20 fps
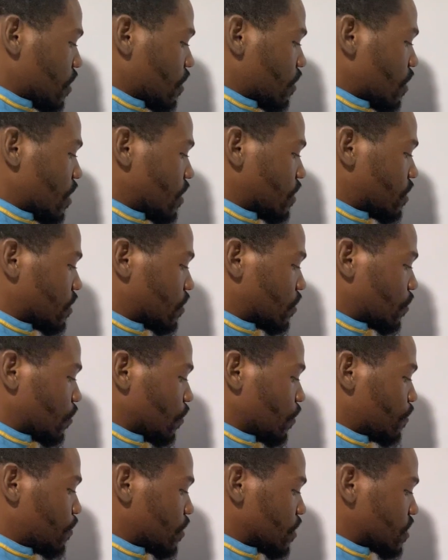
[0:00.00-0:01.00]
right,
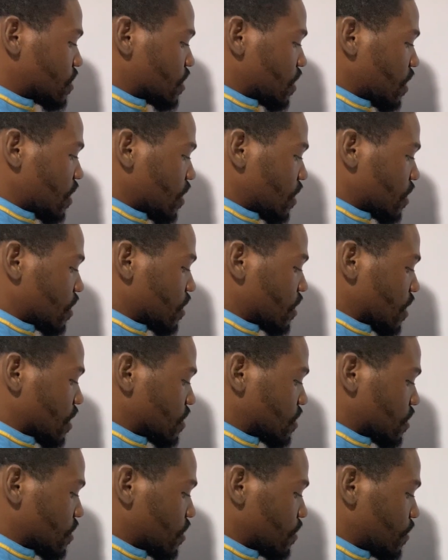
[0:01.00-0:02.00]
2 plus 8,
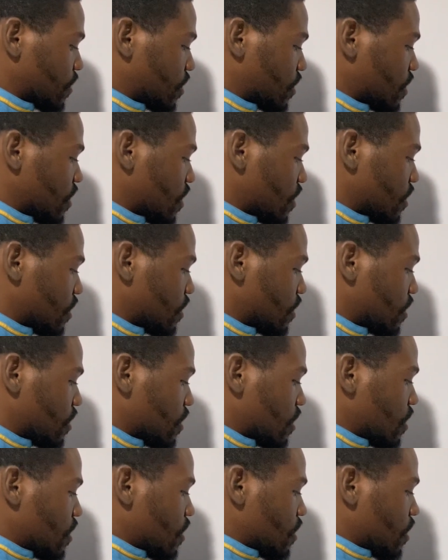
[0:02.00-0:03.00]
that's going to be 10.
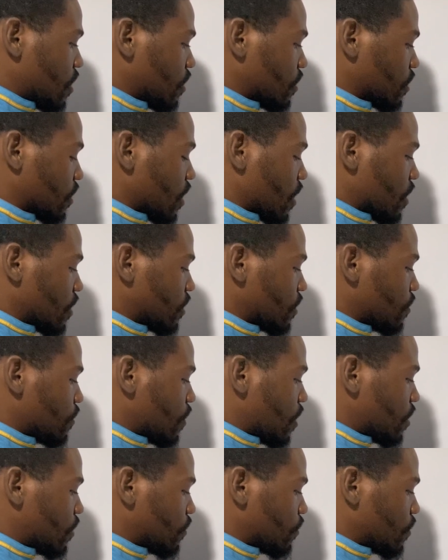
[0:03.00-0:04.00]
Carry the
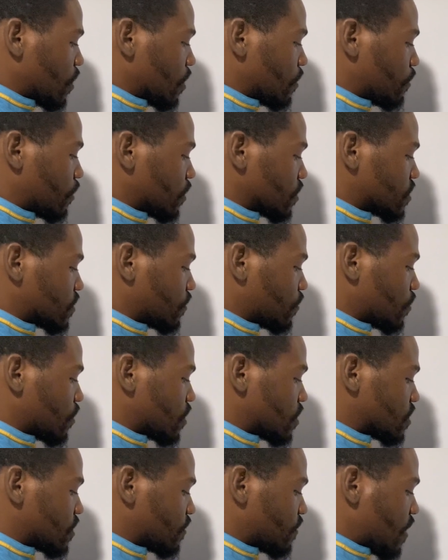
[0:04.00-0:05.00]
1, 1 plus
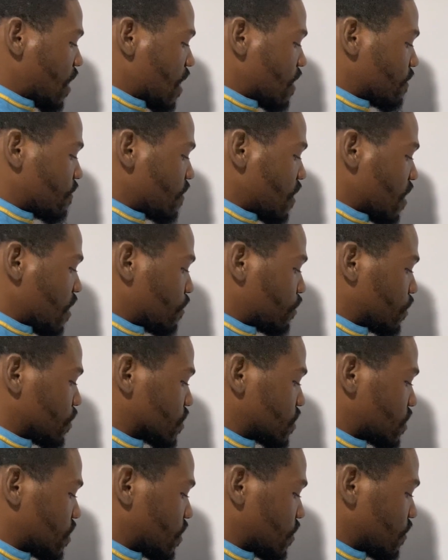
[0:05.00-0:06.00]
4 is 5, 5
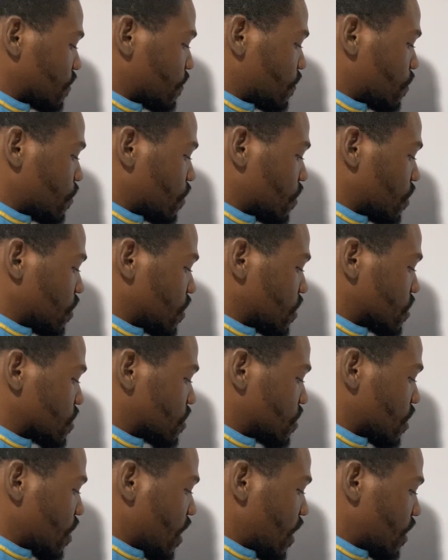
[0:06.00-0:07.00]
plus 4
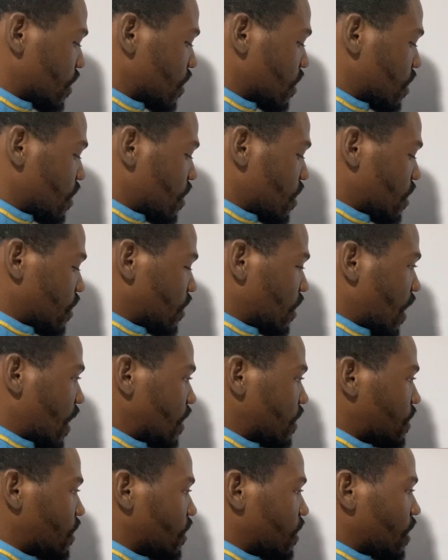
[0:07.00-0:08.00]
is 9.
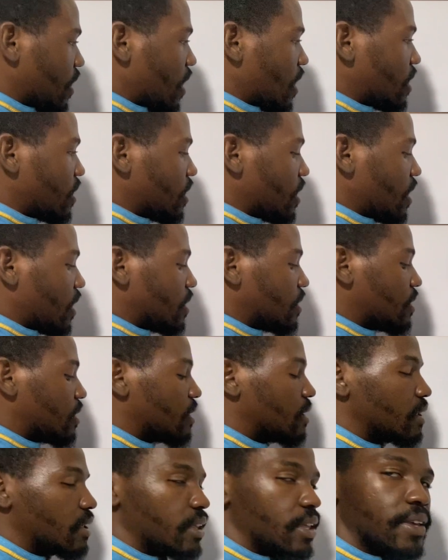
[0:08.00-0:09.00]
90 and
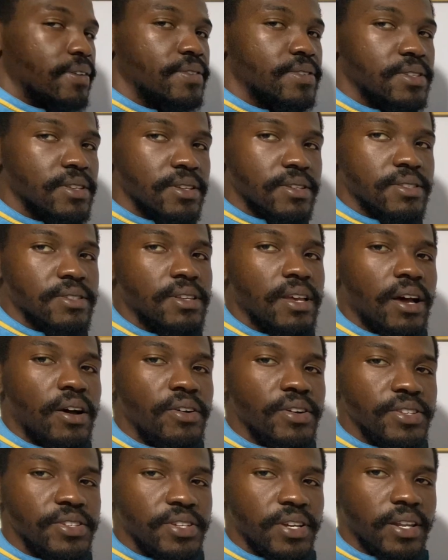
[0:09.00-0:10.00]
90 gives us
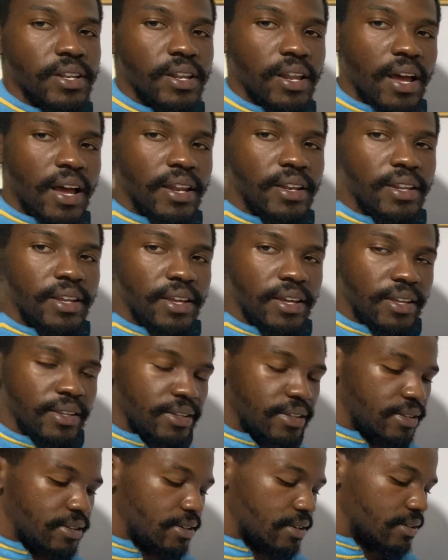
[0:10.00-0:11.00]
180
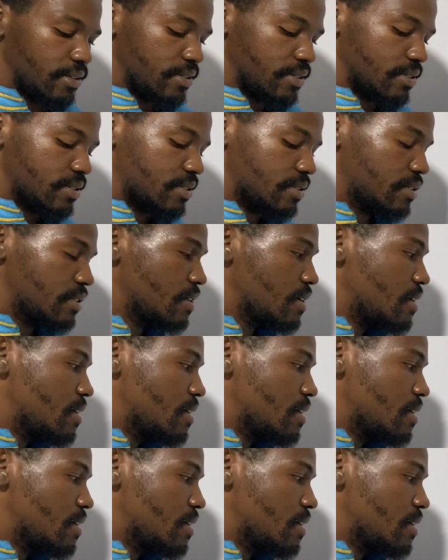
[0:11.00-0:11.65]
degrees.